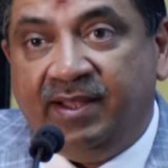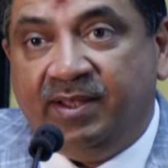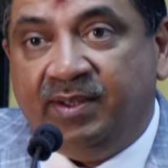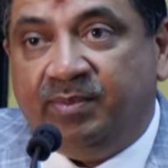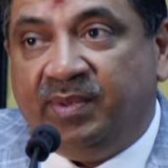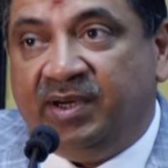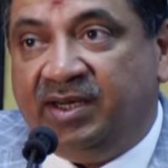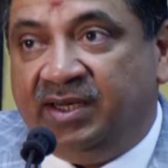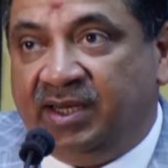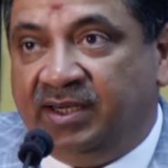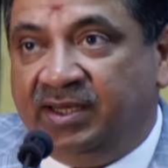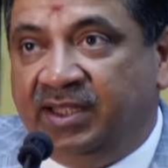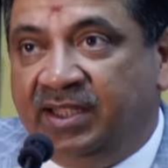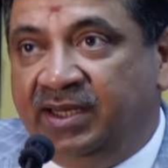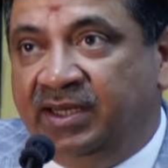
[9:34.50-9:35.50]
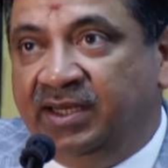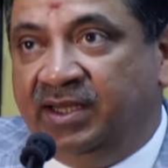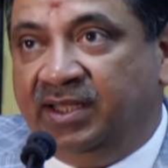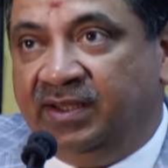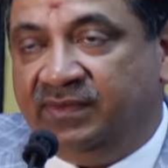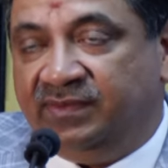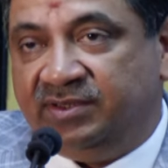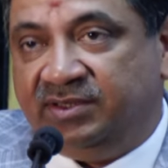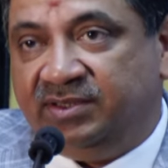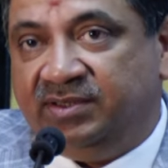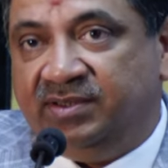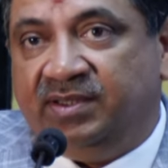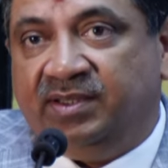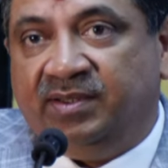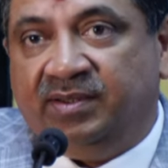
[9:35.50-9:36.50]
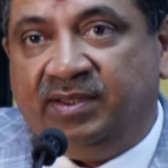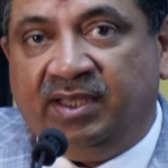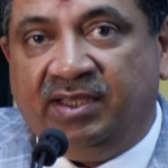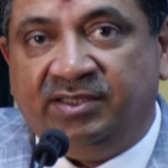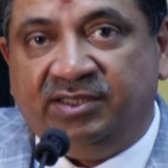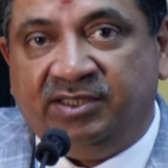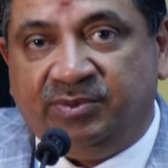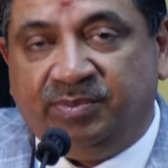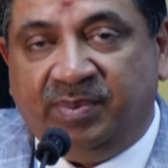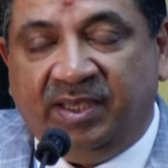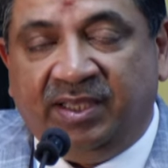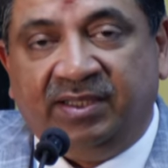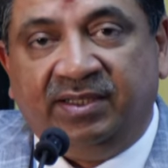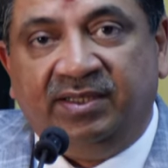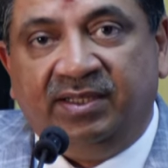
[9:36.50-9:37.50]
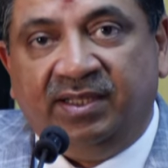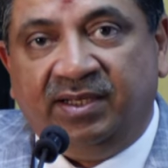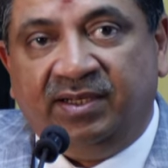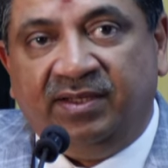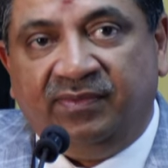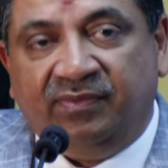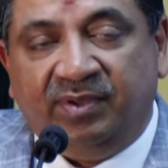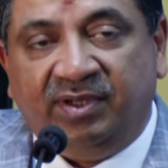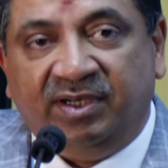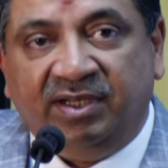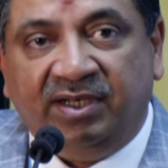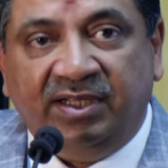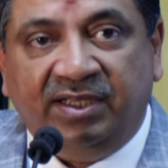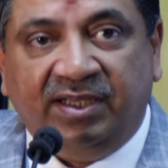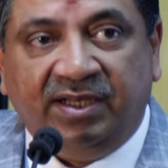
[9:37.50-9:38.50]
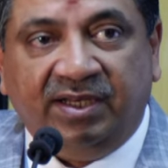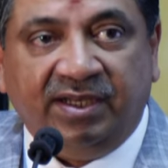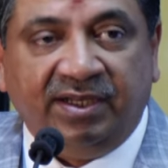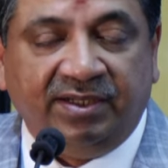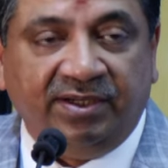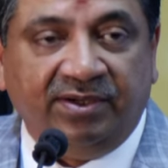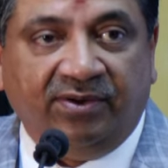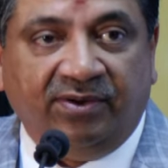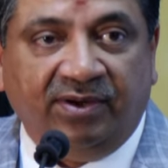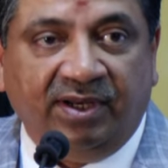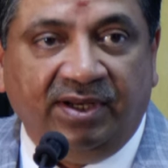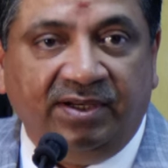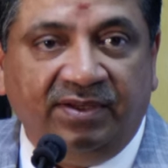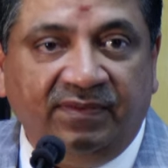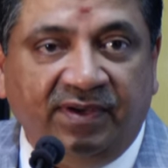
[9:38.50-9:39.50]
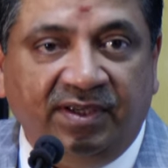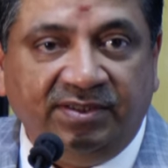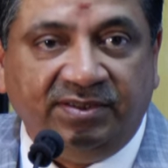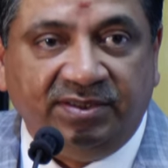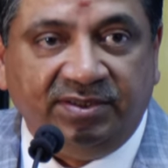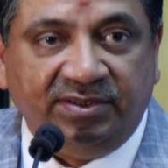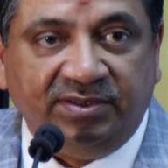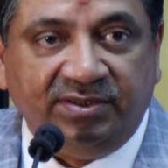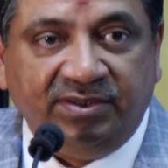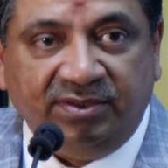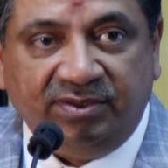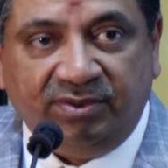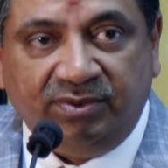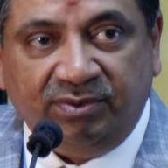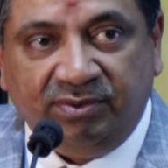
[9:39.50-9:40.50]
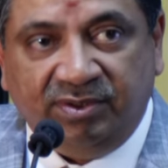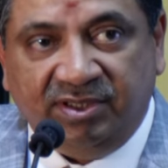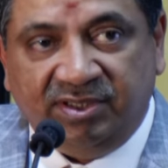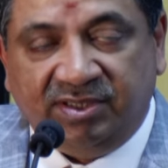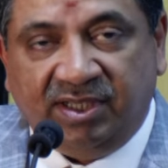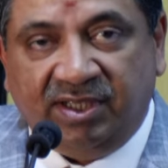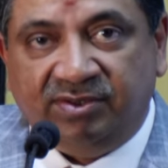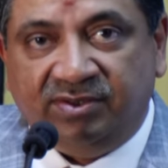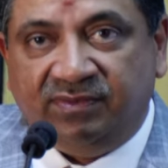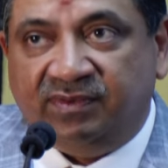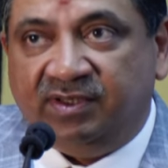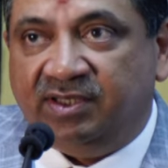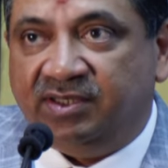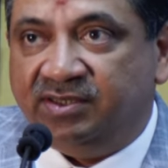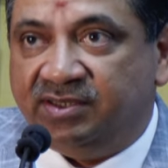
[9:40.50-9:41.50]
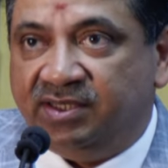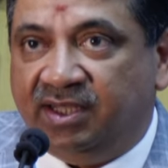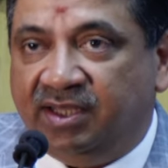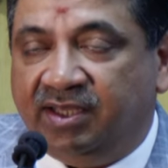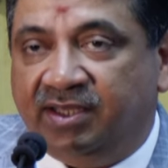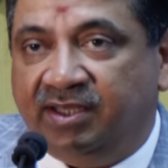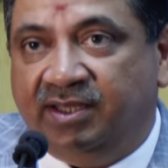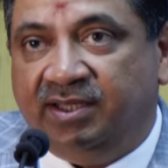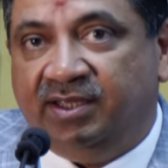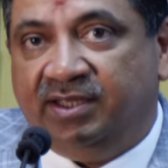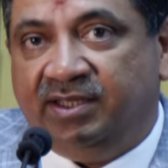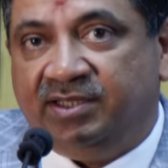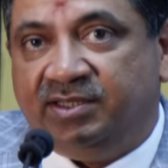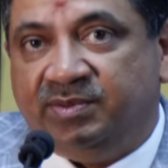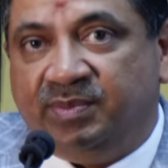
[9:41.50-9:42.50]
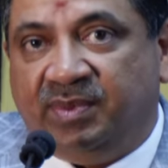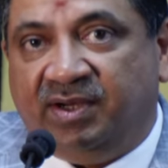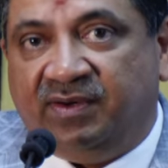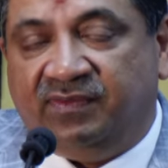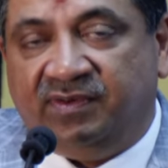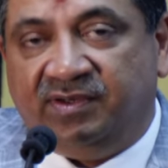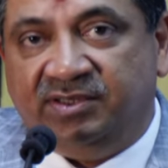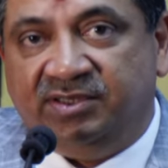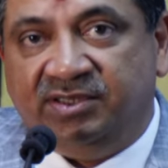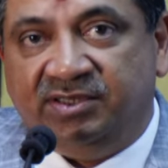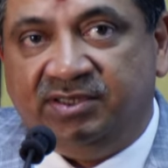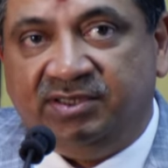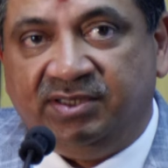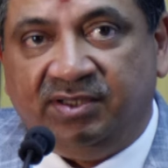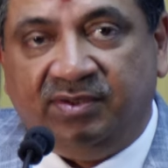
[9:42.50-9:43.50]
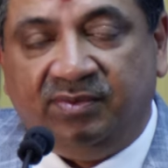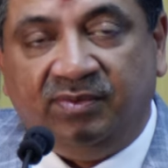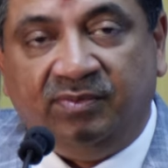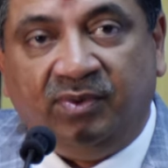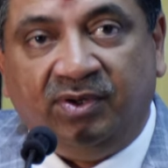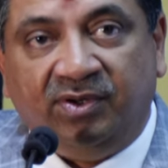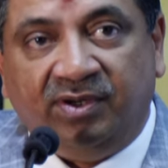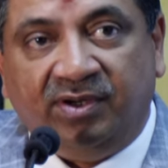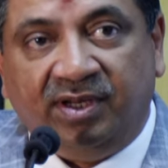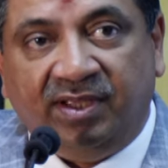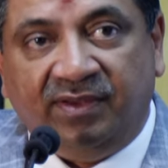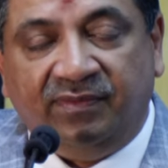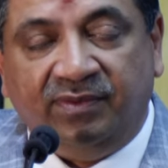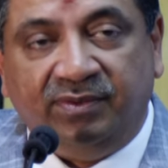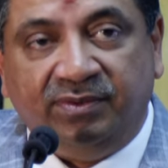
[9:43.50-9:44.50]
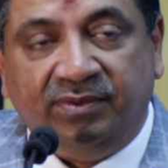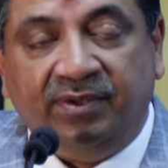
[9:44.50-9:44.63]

But in our daily lives, I suspect that if we really connected all our devices through these kinds of things like smart fridges and whatnot have you,